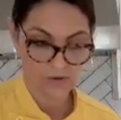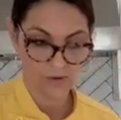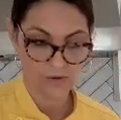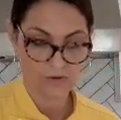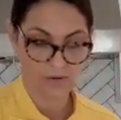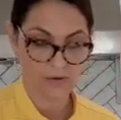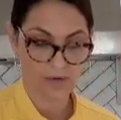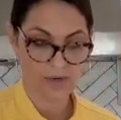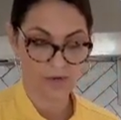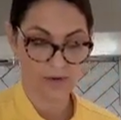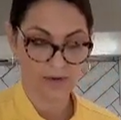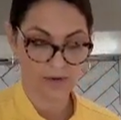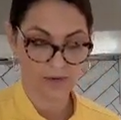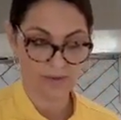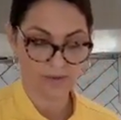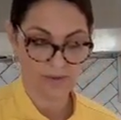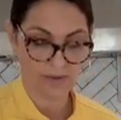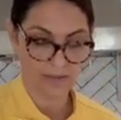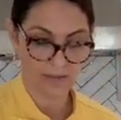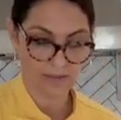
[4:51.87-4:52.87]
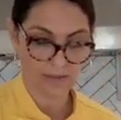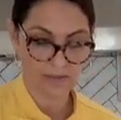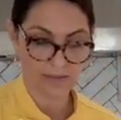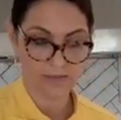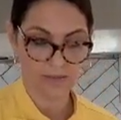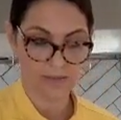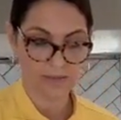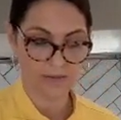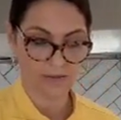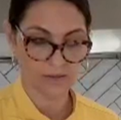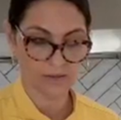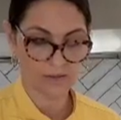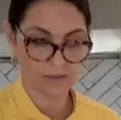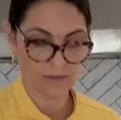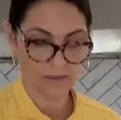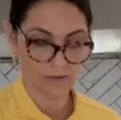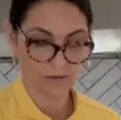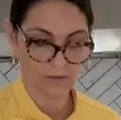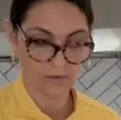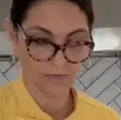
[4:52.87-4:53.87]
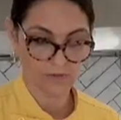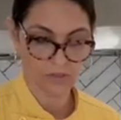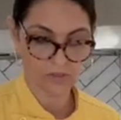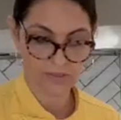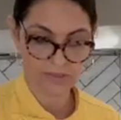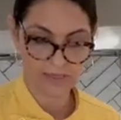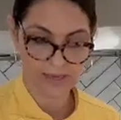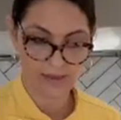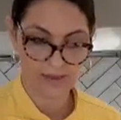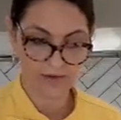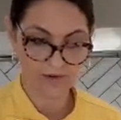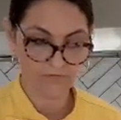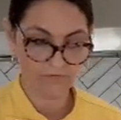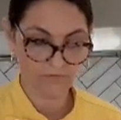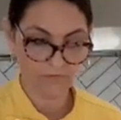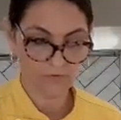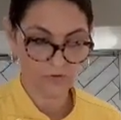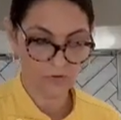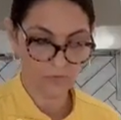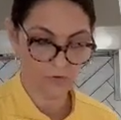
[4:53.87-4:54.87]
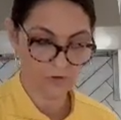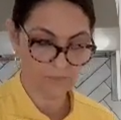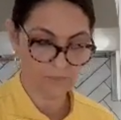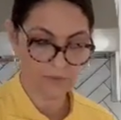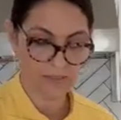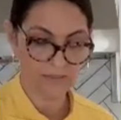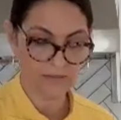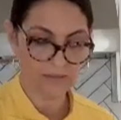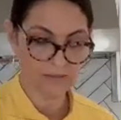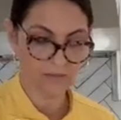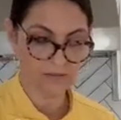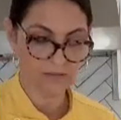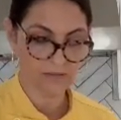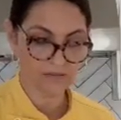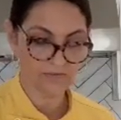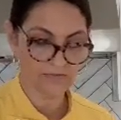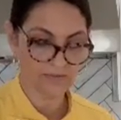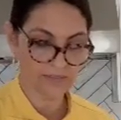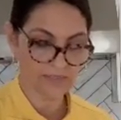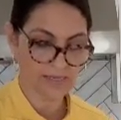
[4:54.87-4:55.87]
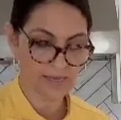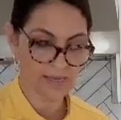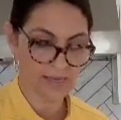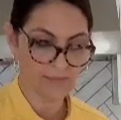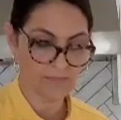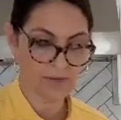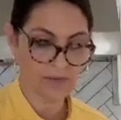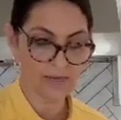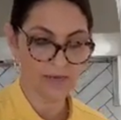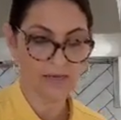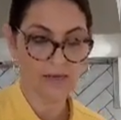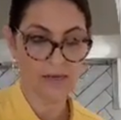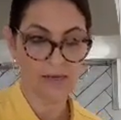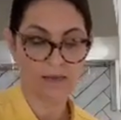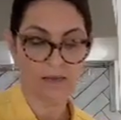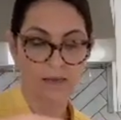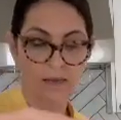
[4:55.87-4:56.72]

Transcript: Okay, I think I'll just add a few more pieces of salmon.